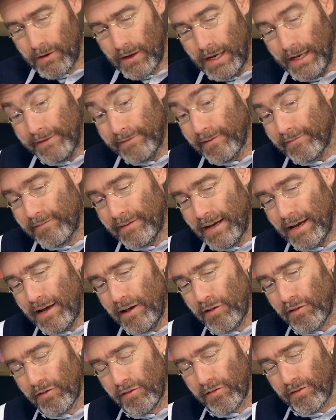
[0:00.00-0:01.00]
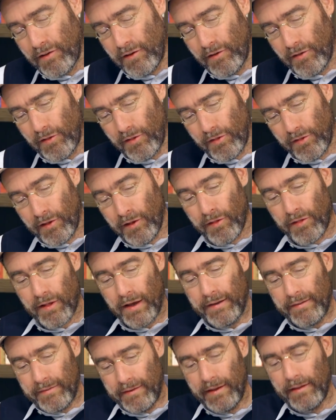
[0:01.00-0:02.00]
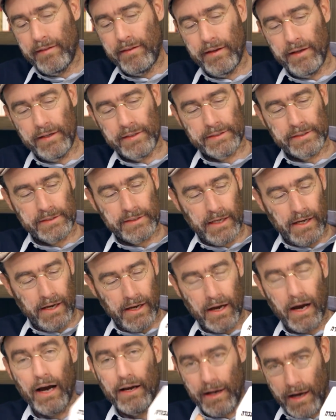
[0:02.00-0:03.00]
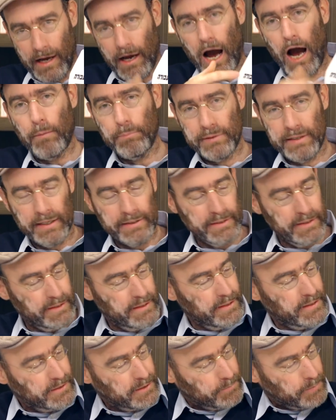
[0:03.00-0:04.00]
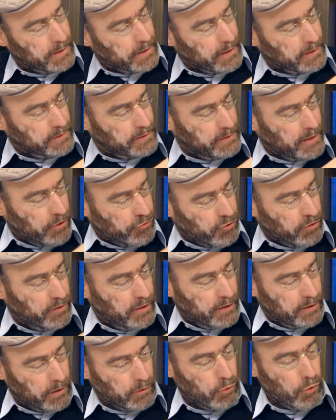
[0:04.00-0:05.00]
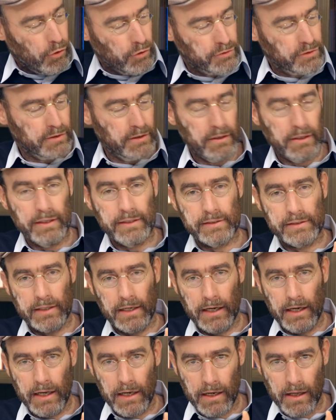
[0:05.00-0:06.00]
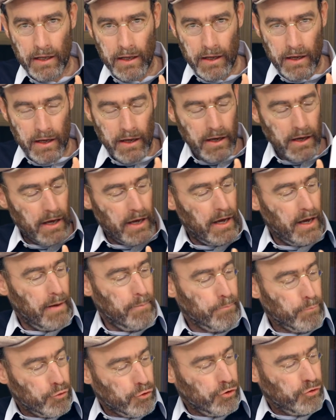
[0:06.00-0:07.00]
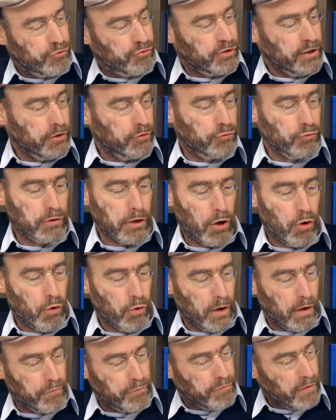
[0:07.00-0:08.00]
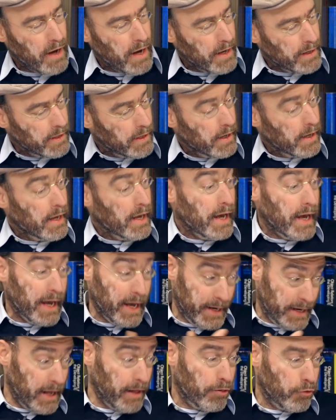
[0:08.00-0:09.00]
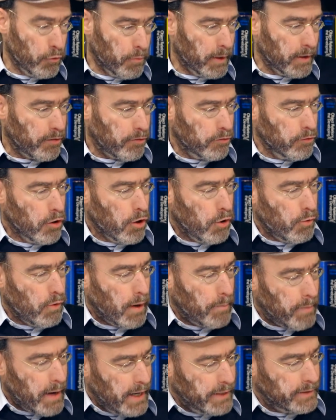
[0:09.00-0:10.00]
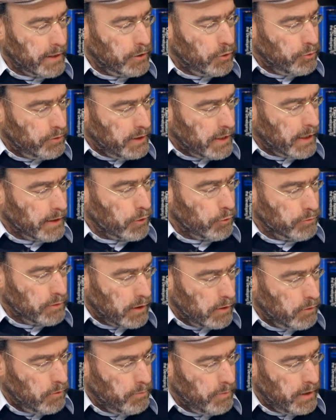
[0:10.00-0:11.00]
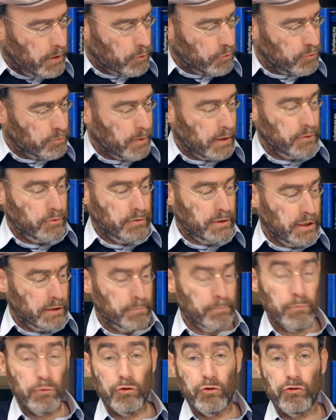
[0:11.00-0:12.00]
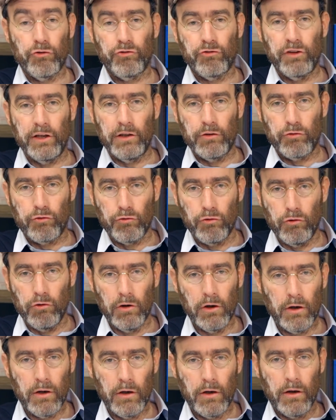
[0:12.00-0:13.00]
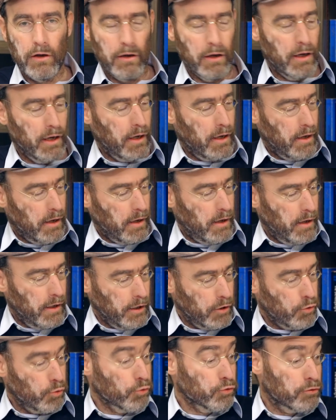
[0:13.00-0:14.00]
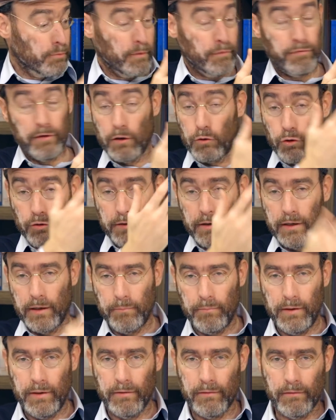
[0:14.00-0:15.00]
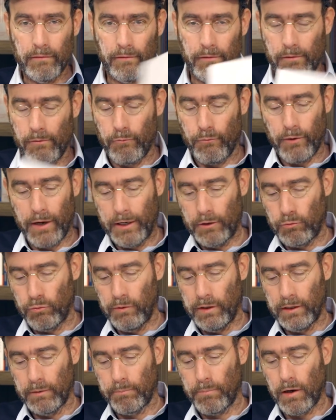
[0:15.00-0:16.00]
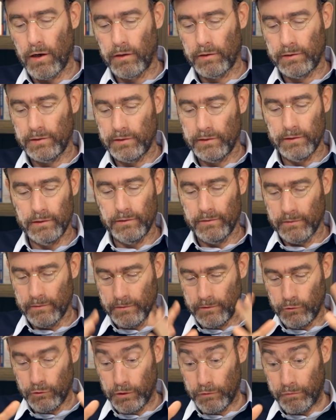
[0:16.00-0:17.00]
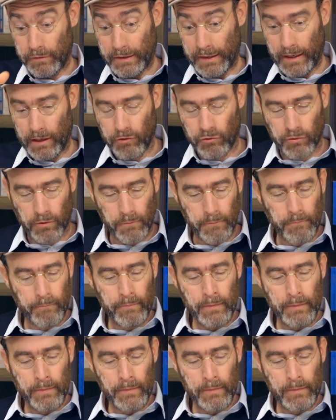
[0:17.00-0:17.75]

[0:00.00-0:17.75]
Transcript: in the days since I did this, I updated this because Yesh Atid and Chosen L'Israel merged into Kahol Lavan, and as you must know, Habayit HaYehudi, Ha'ichud HaLeumi, and Otzma Yehudit merged into Ichud Miflagot HaYemin, right-wing party unification.